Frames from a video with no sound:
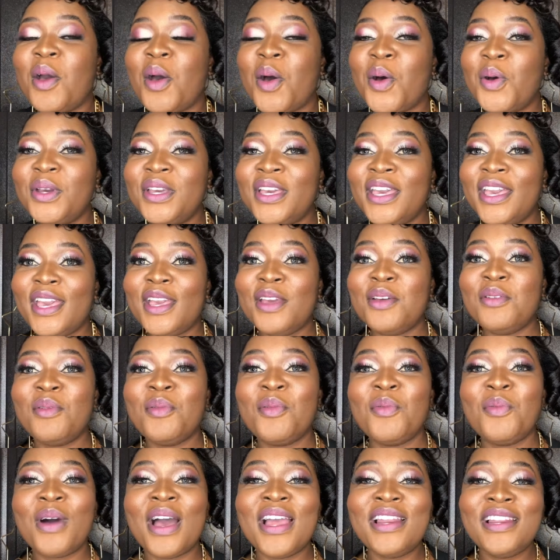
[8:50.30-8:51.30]
Okay,
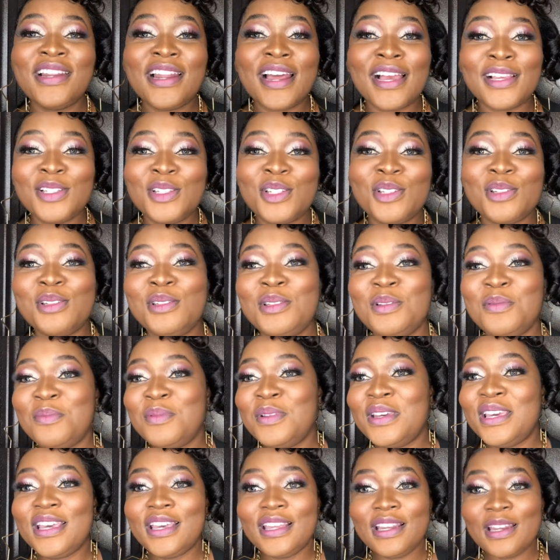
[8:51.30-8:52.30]
why did I choose to
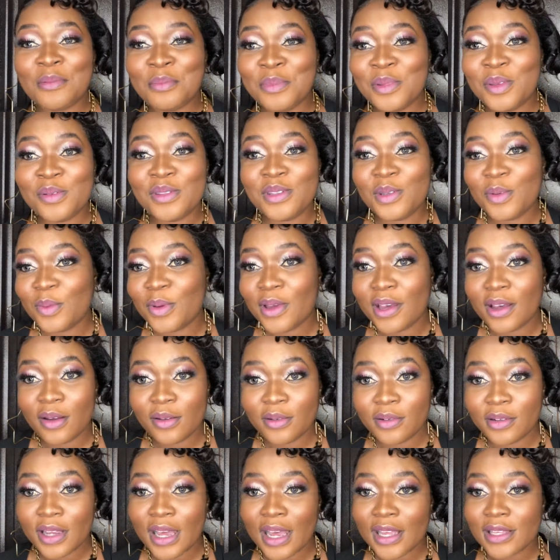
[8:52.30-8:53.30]
be in the beauty
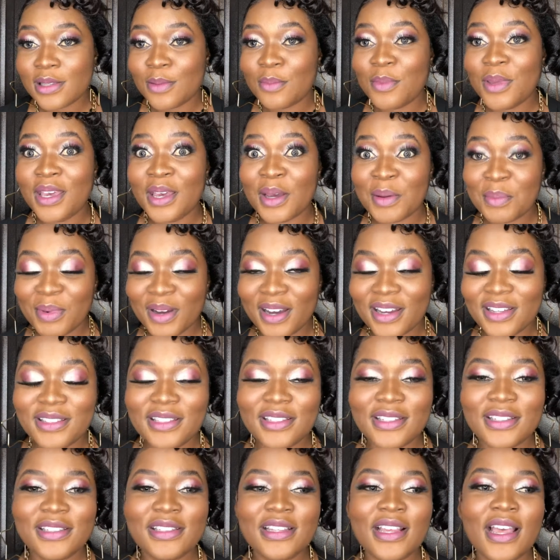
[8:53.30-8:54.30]
world as a makeup
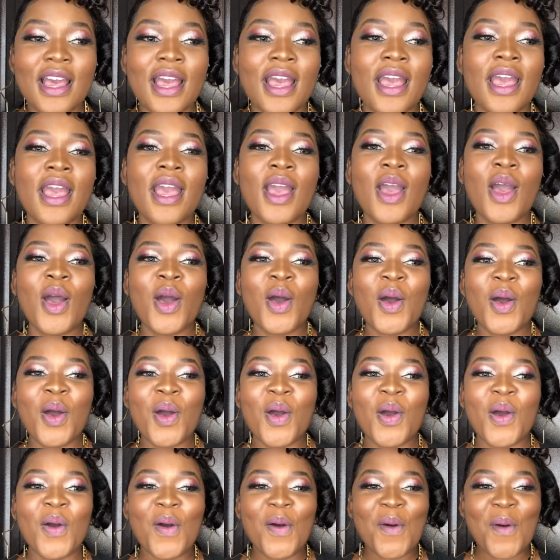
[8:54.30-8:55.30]
artist?
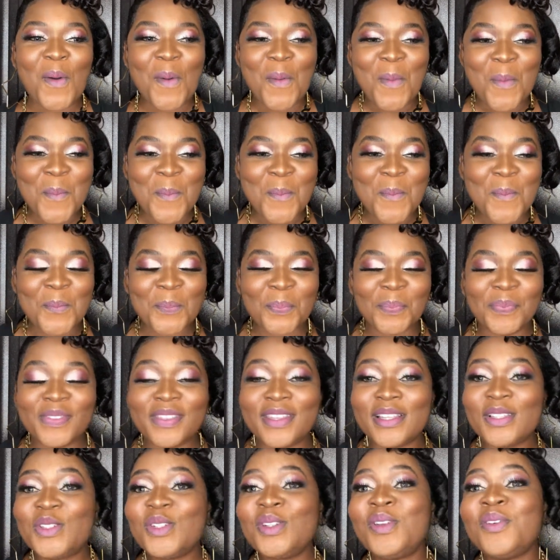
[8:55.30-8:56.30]

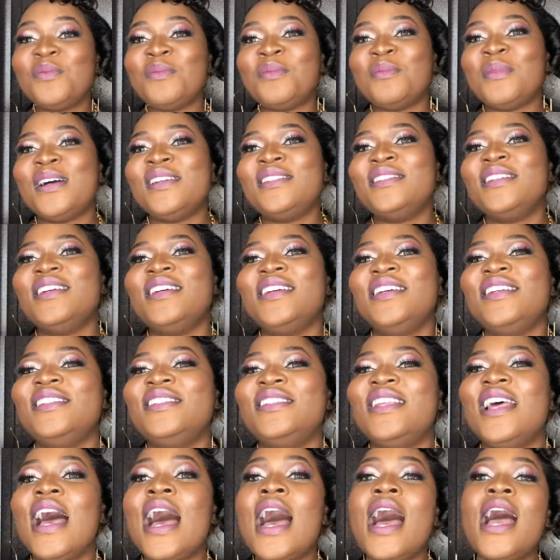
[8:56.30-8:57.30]
The truth of the matter is,
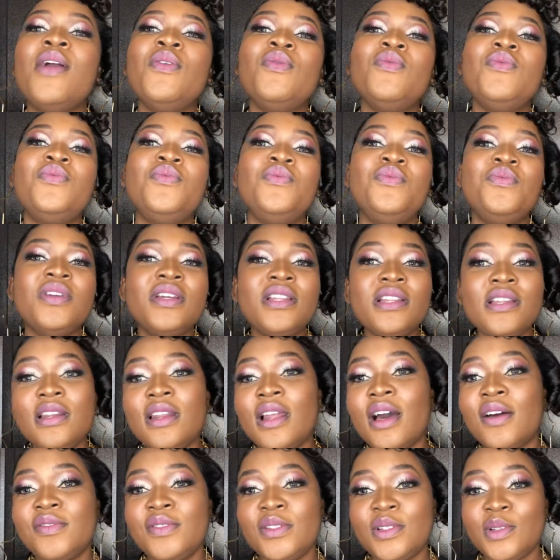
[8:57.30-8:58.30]
I really
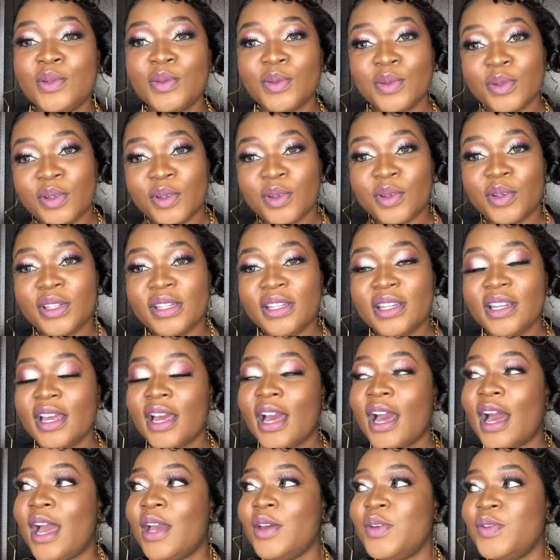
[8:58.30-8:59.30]
love to look good.
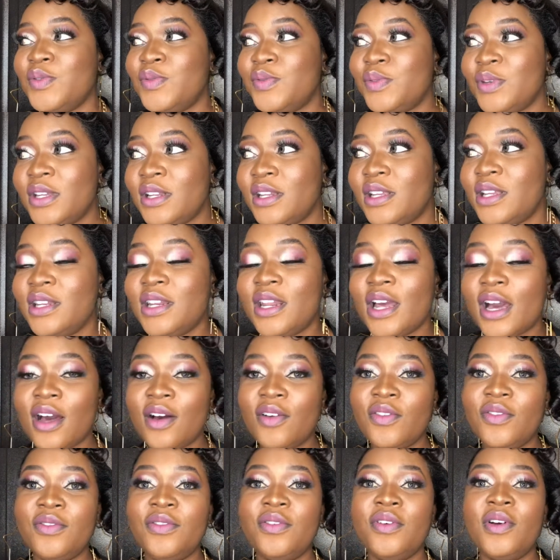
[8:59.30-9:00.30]
I really
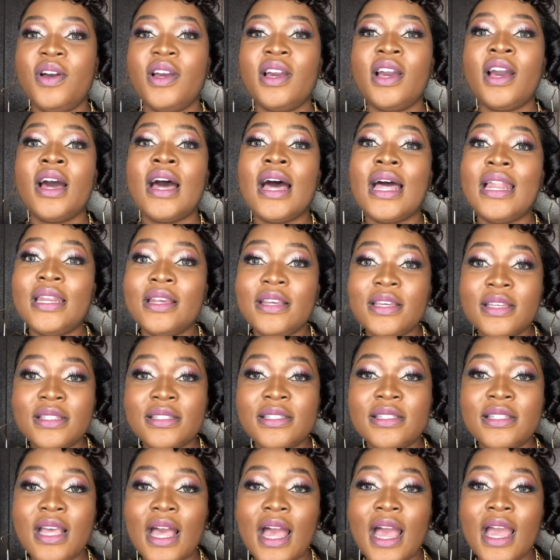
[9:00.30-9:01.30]
love colors.
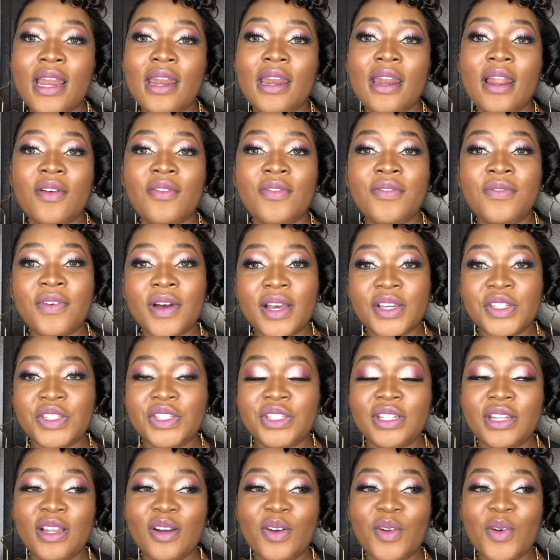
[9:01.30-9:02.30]
I love
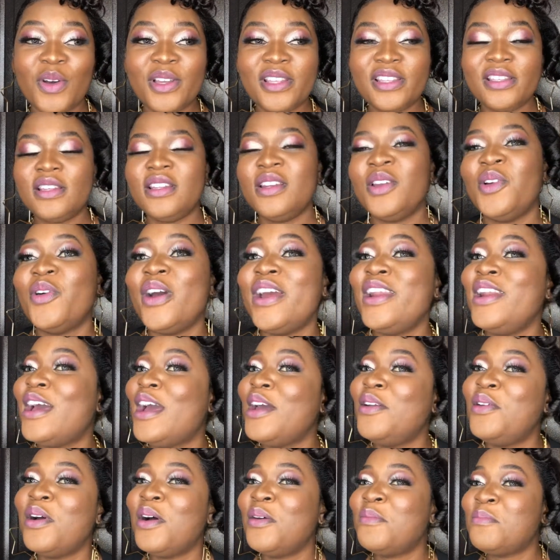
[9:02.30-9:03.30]
fashion a lot. Right now,
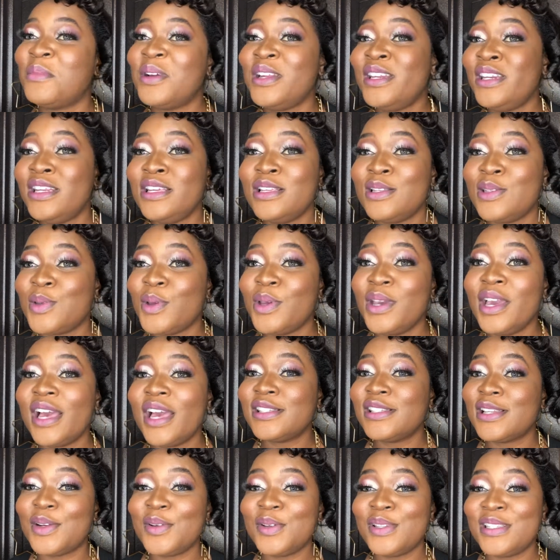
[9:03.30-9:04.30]
I don't have money, so you
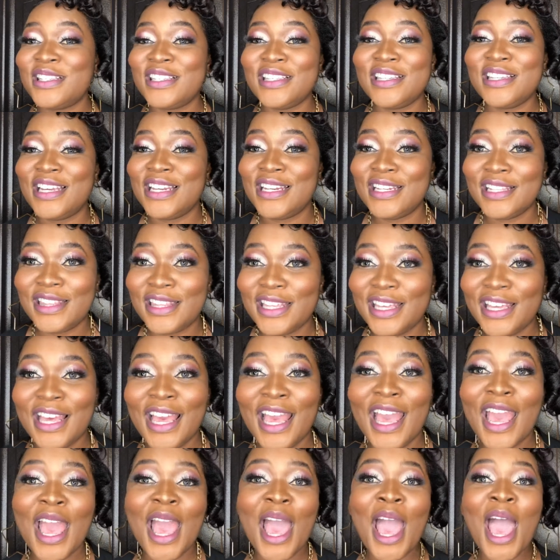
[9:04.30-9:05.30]
haven't seen anything.
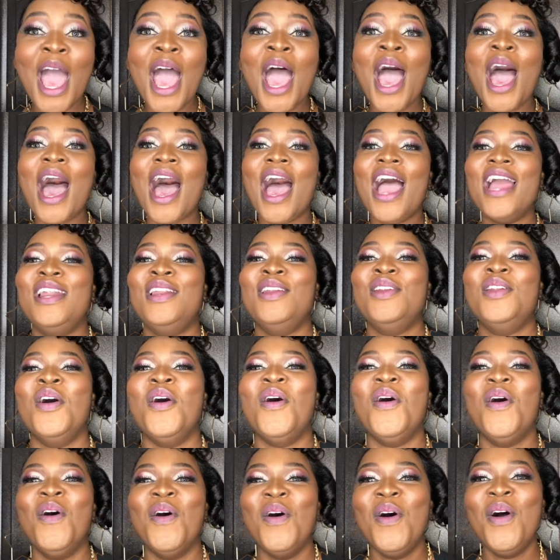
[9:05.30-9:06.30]

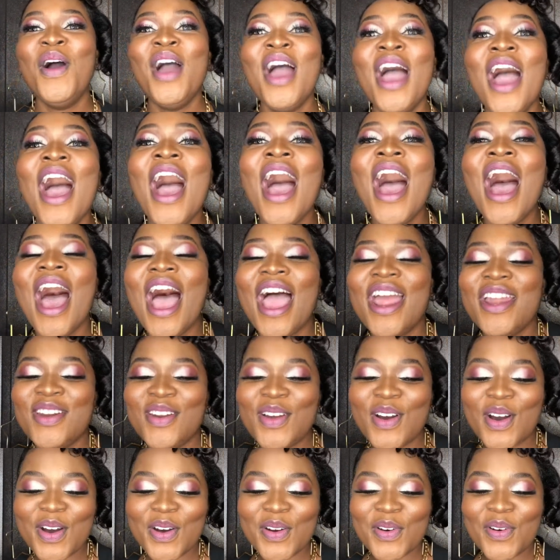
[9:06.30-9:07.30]
I
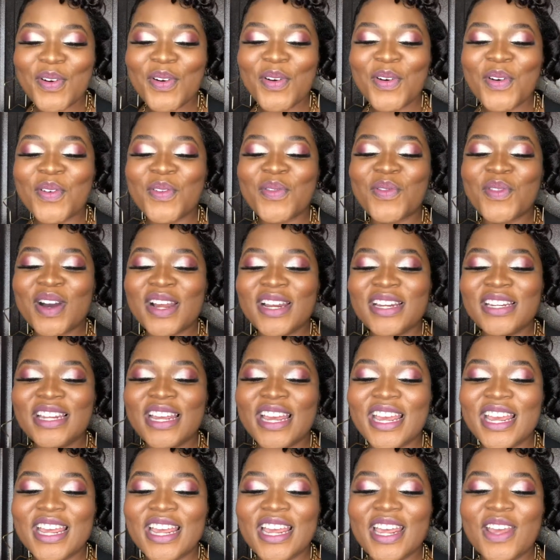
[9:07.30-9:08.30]
know one
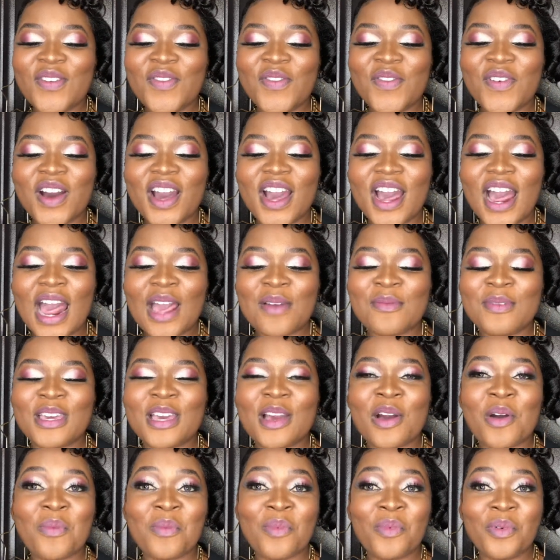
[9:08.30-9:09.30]
day, if I
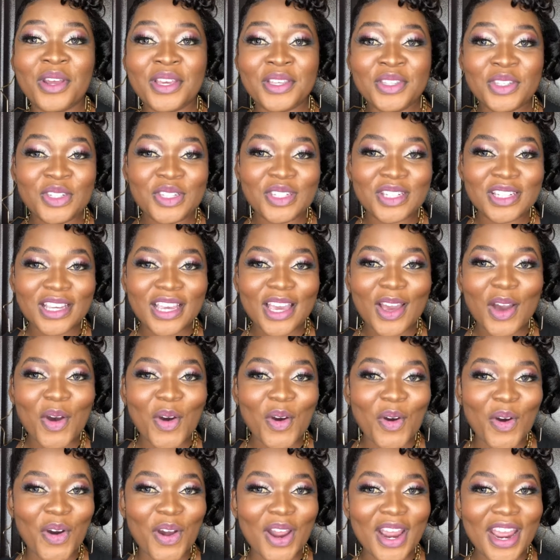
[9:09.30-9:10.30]
become rich
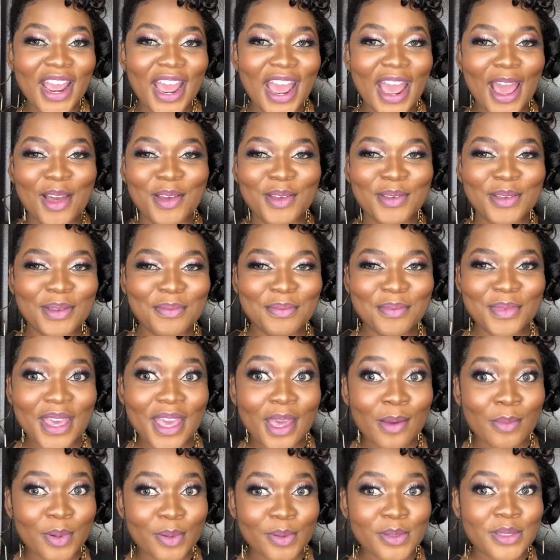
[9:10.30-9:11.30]
or I'm
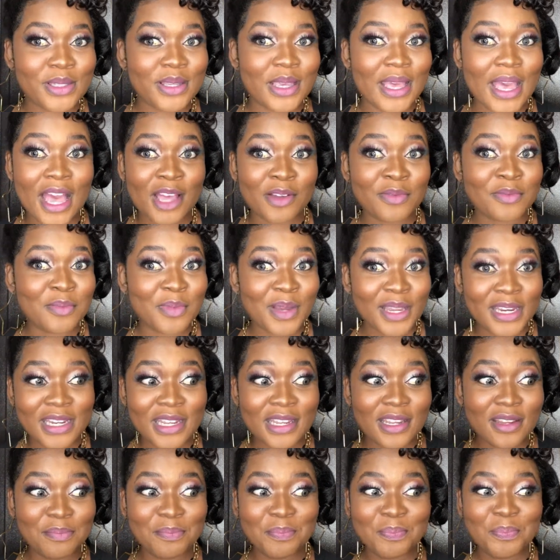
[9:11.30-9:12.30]
able to have
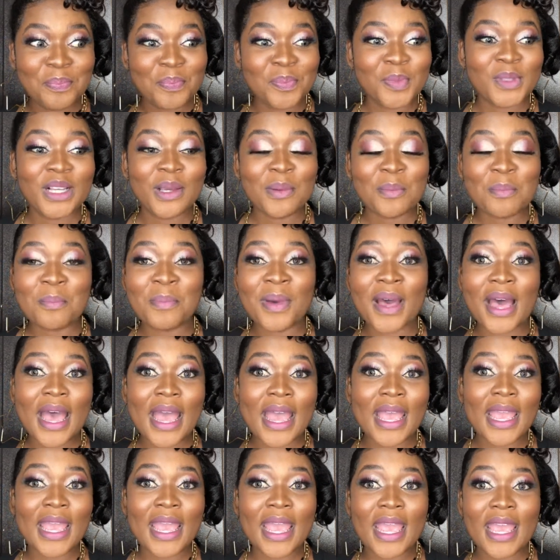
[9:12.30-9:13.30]
money,
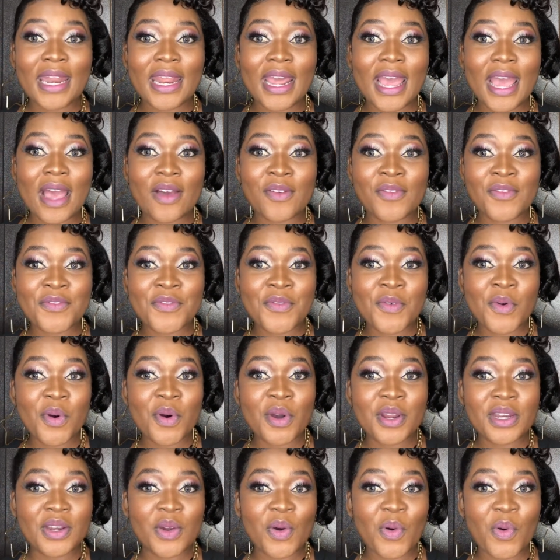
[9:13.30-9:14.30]
buy and
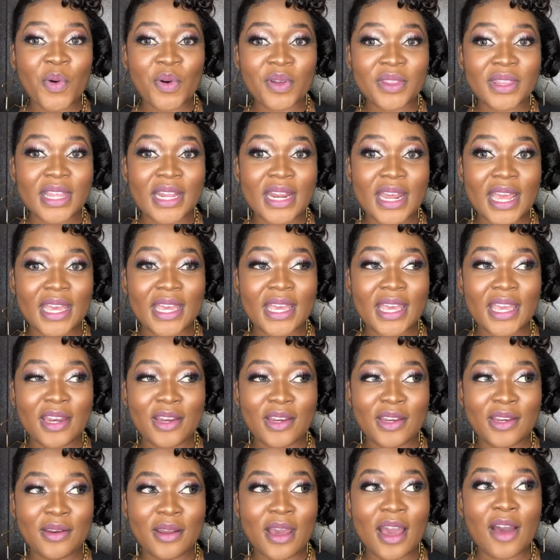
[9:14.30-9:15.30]
afford all that I
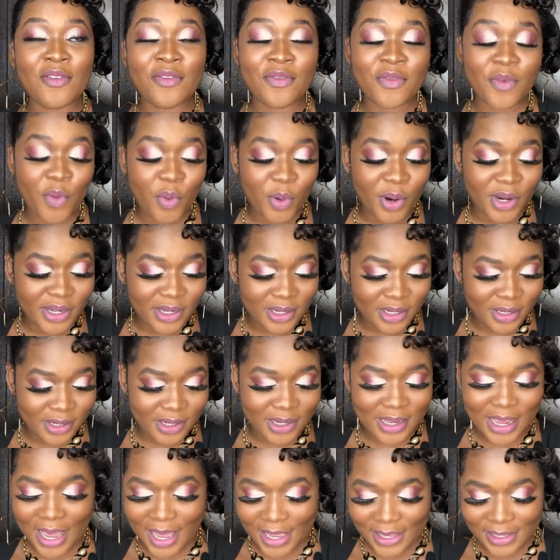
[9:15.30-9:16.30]
can afford,
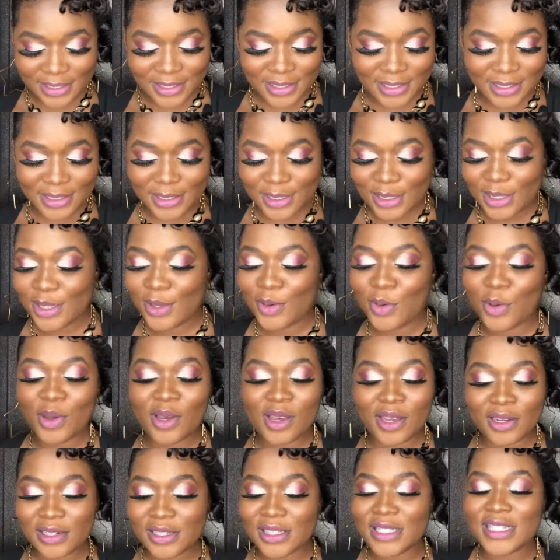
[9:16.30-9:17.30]
guys, you're
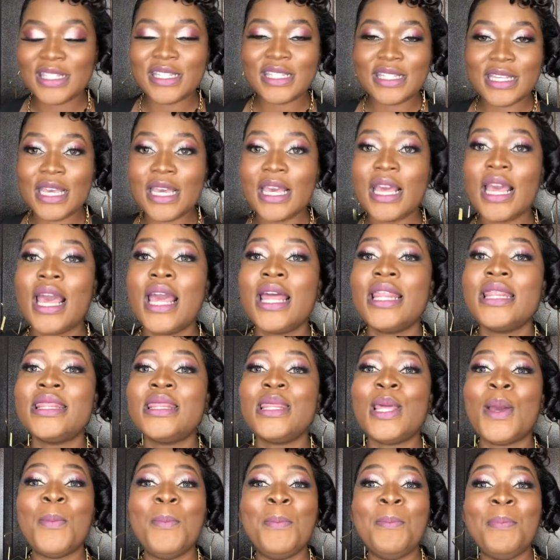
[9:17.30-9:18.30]
gonna see
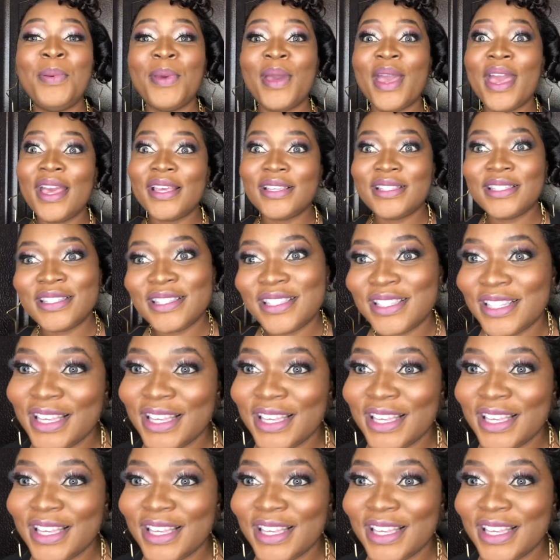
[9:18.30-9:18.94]
the best.